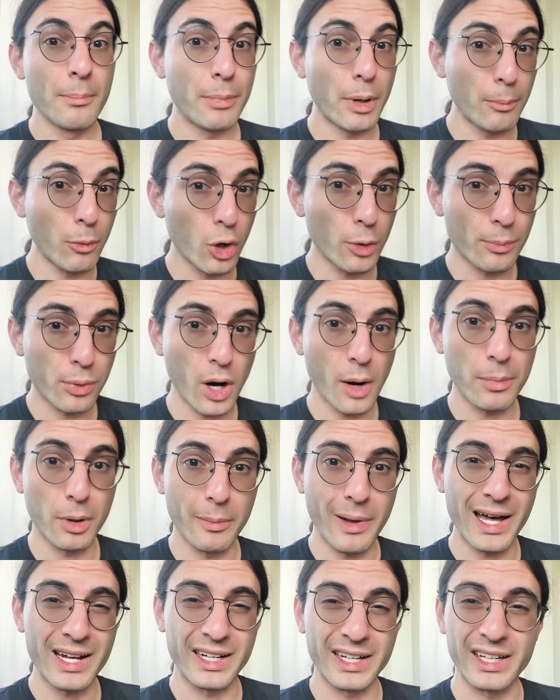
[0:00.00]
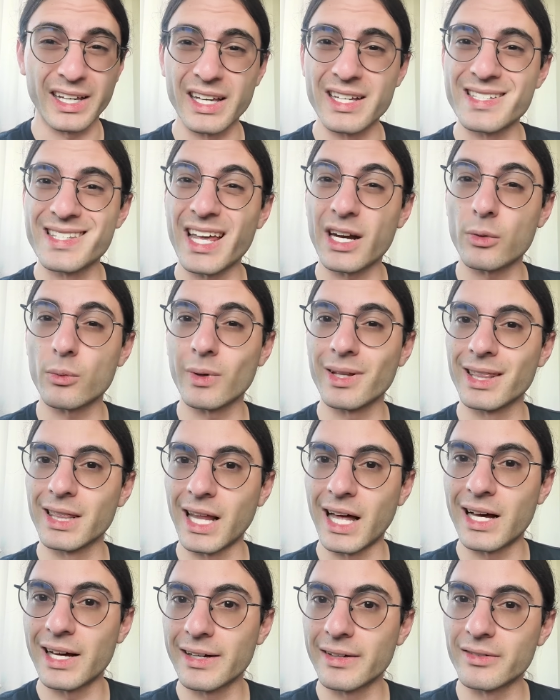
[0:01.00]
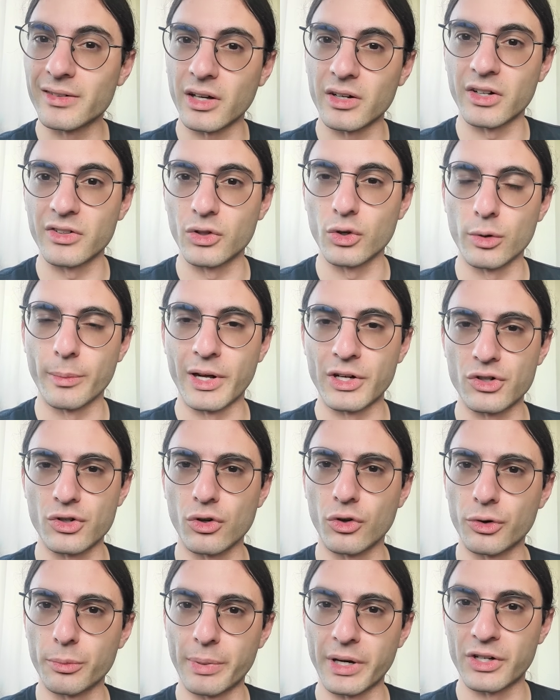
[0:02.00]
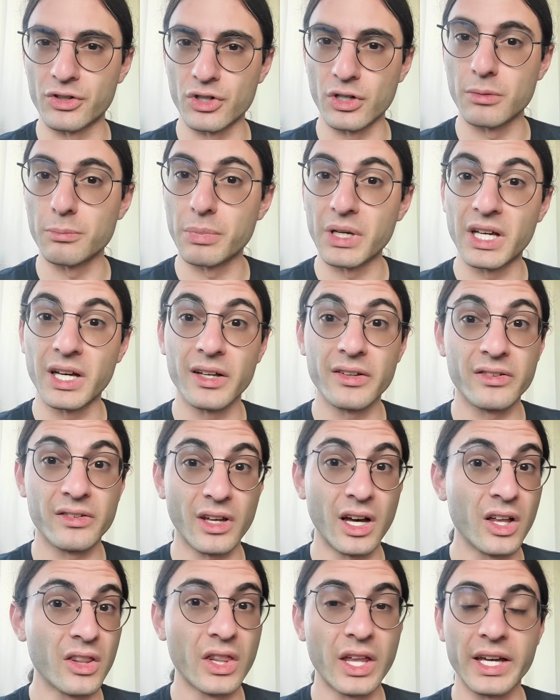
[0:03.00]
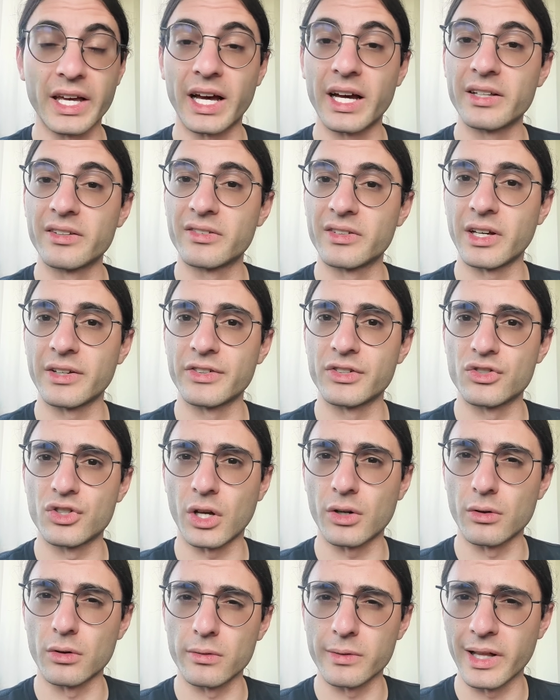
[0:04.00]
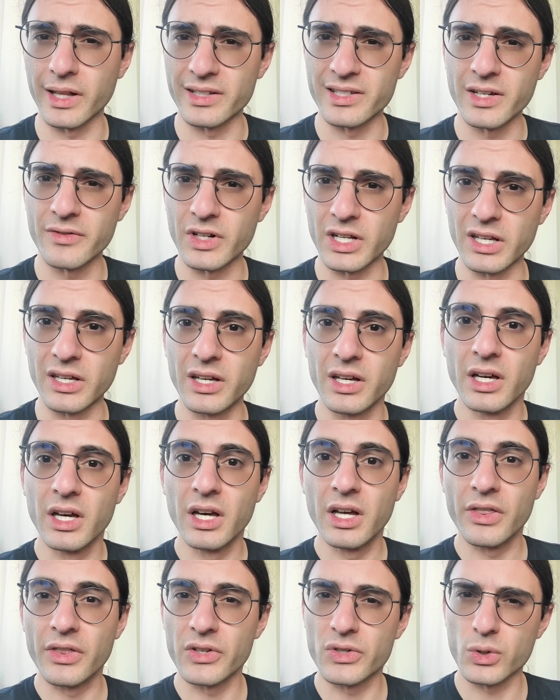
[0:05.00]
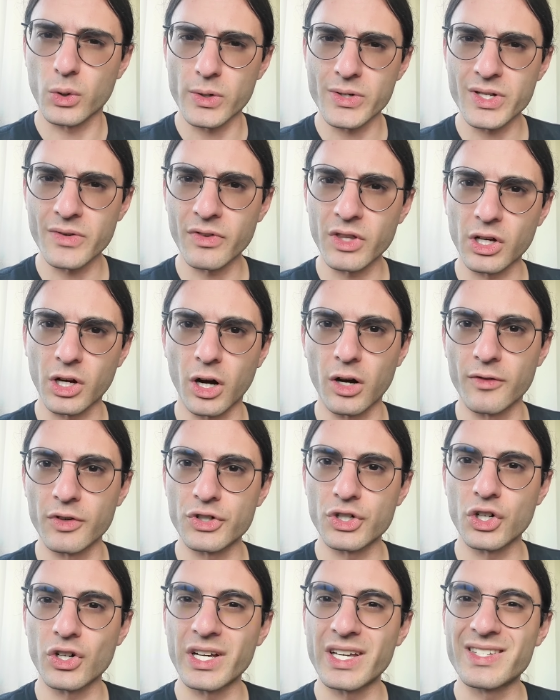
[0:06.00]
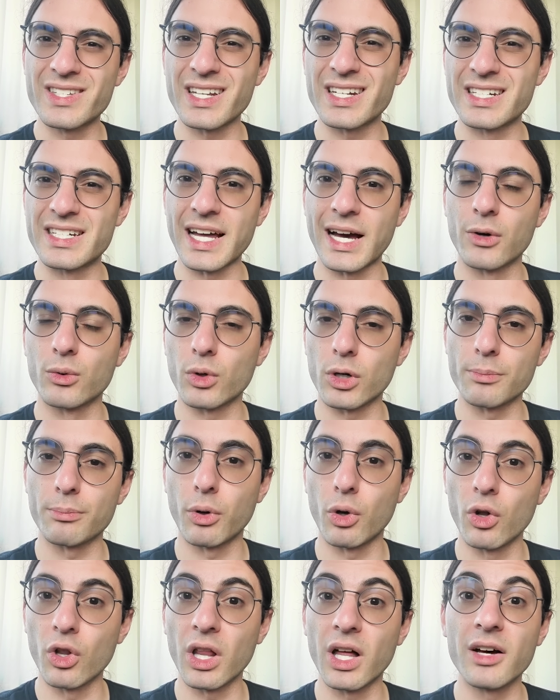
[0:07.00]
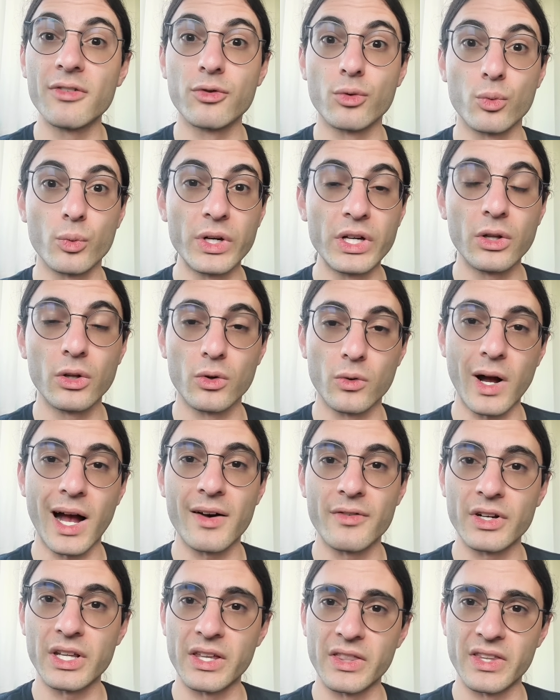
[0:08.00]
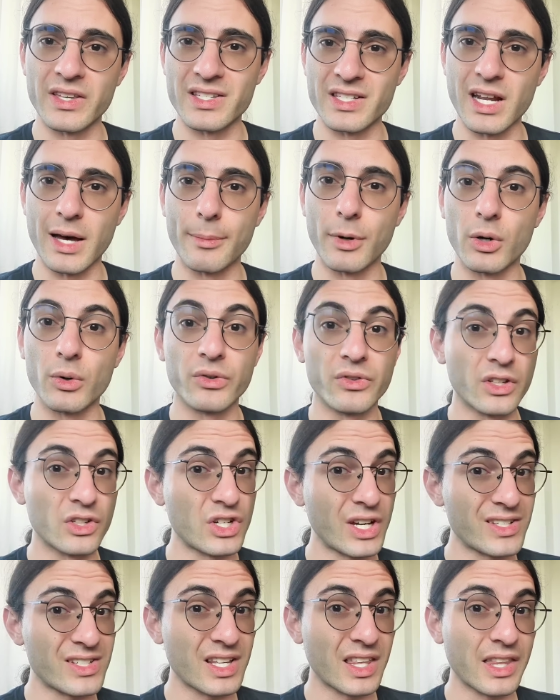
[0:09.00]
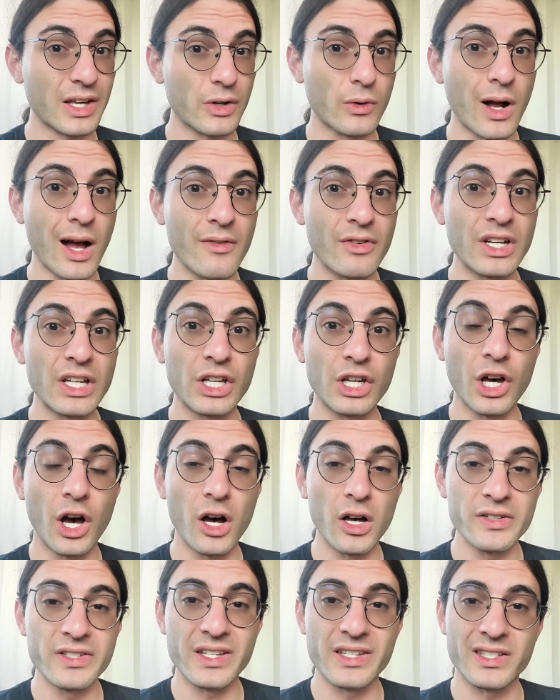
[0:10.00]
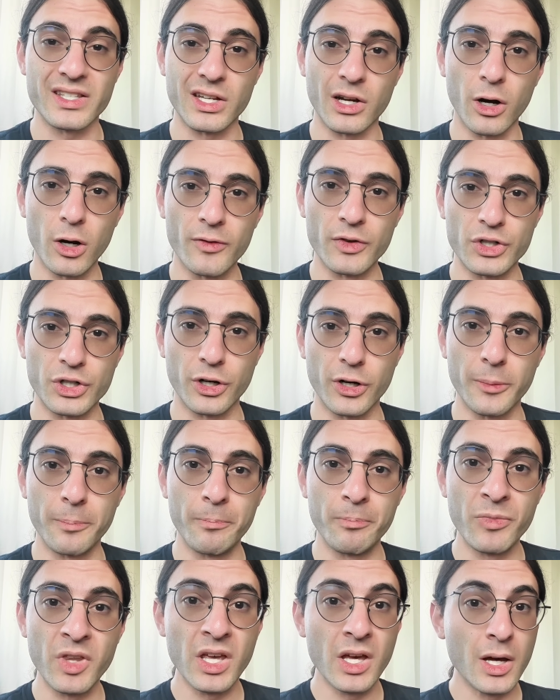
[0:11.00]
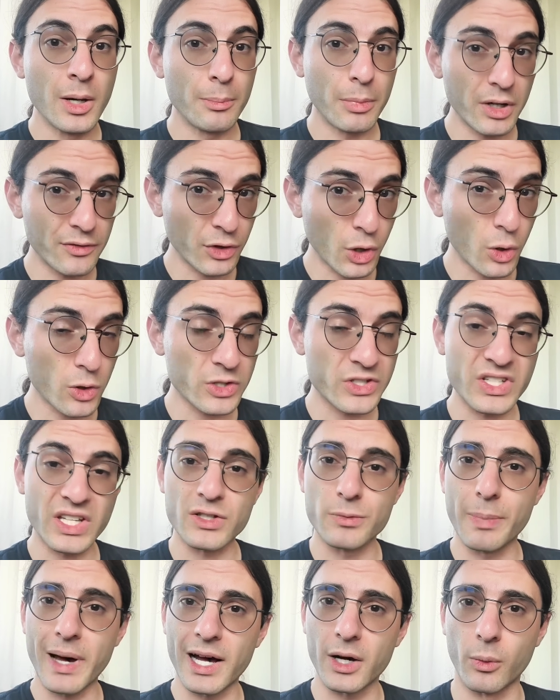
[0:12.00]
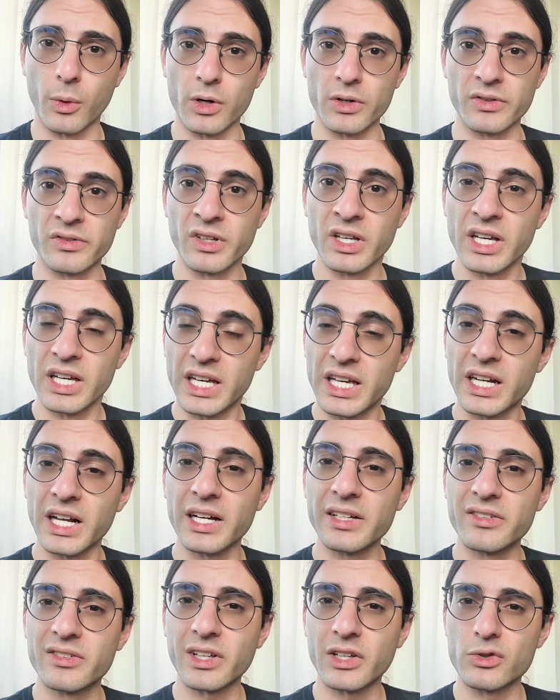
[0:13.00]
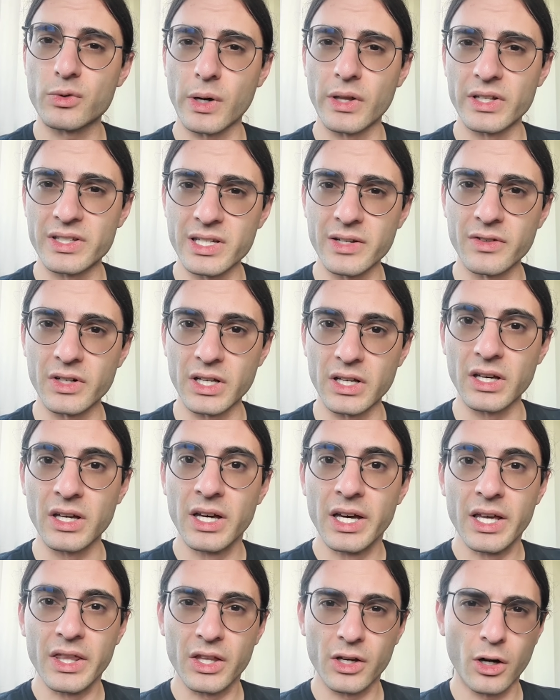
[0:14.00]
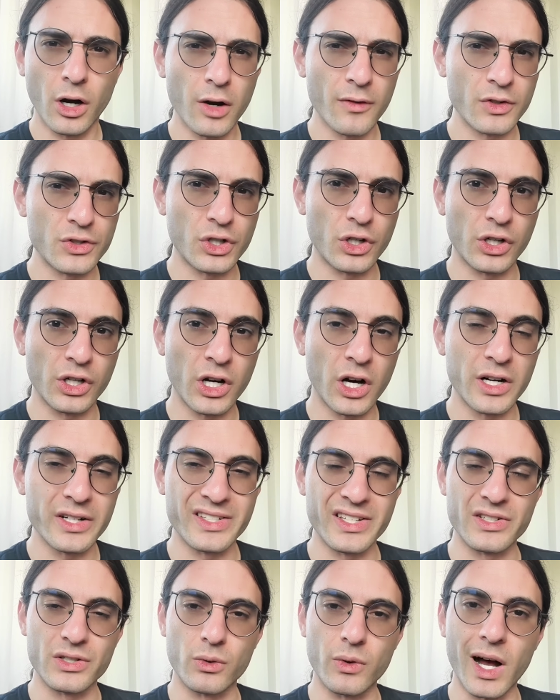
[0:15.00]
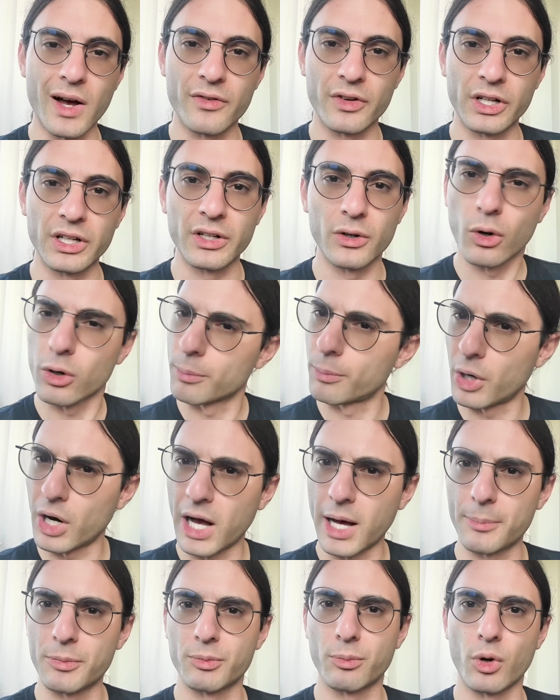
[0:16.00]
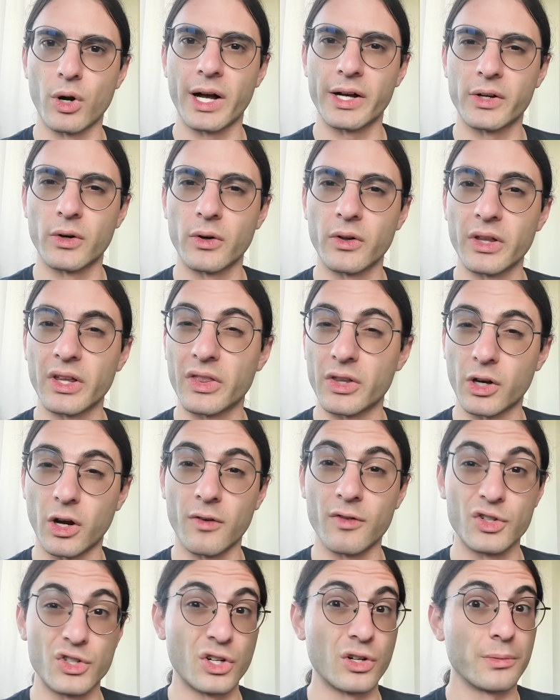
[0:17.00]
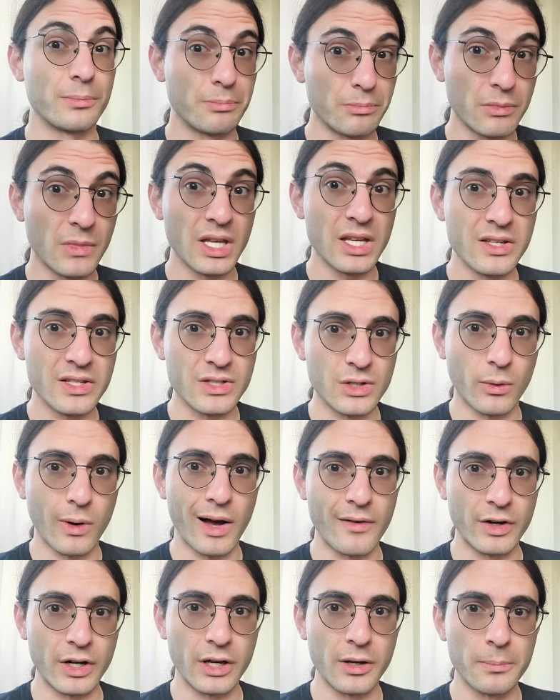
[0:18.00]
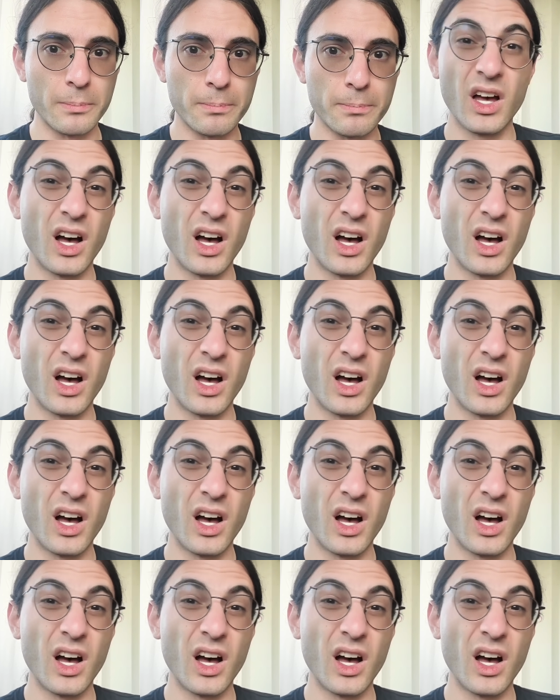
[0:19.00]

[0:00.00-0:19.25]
But more problematic is that it relies on a two-dimensional depiction, because unlike Einstein's general relativity, the source of the curvature is a downward pull of real gravity in this demo, suggesting that gravity causes the curvature. But of course, that's backwards. In Einstein's relativity, the curvature causes gravity, or perhaps more accurately, the curvature is gravity.